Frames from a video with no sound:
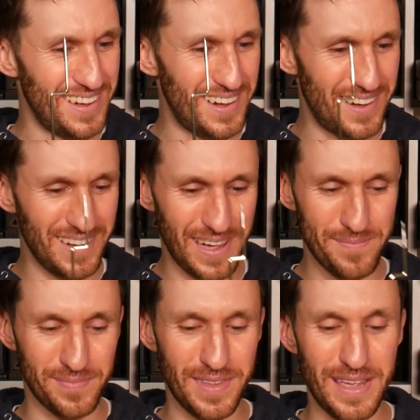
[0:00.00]
Okay,
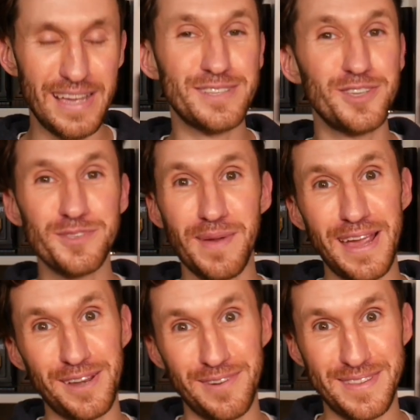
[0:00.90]
excuse my
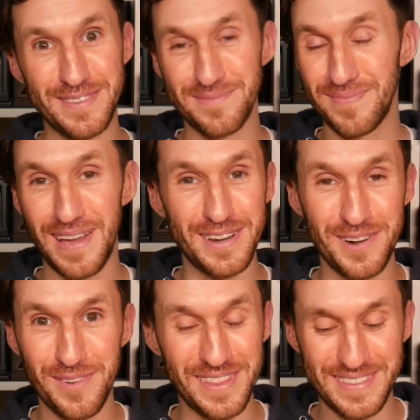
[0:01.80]
ignorance. I don't
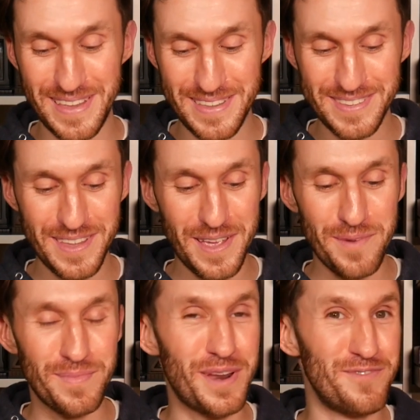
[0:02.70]
know what this is,
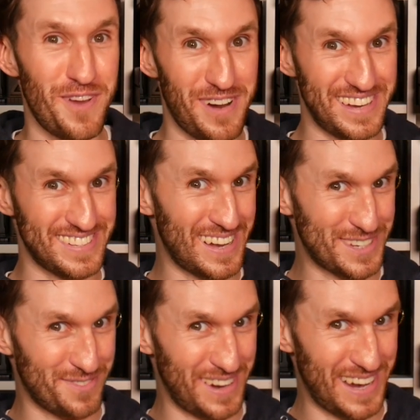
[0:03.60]
but I'm very excited
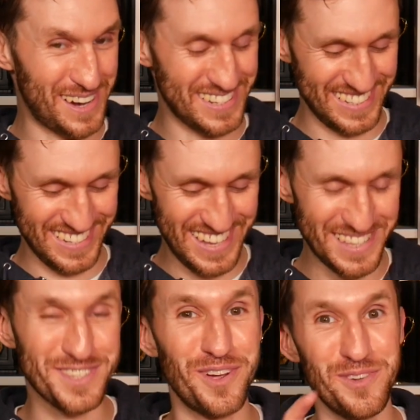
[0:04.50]
to find out.
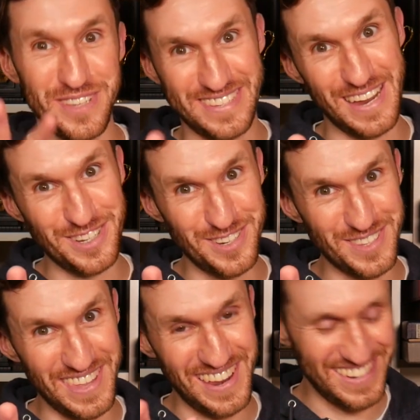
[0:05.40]
So stay tuned
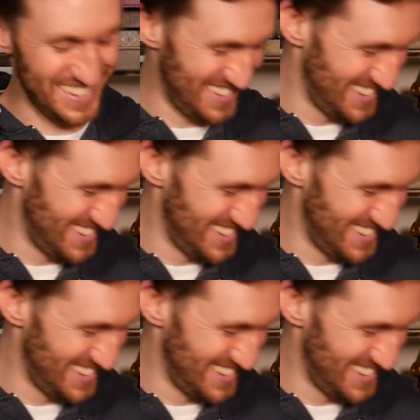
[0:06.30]
to the end.